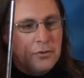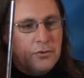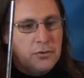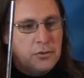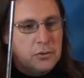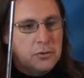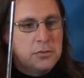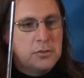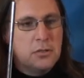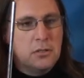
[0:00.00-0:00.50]

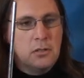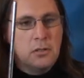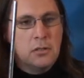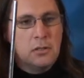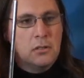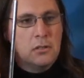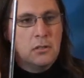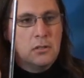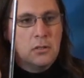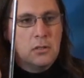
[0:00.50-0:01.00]

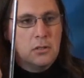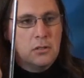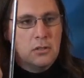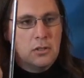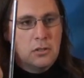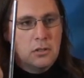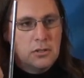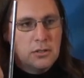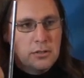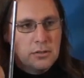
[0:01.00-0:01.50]

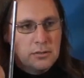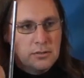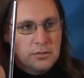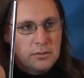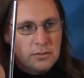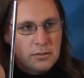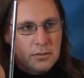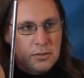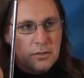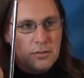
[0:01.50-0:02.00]

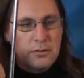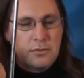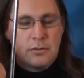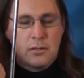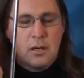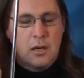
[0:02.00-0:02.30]
36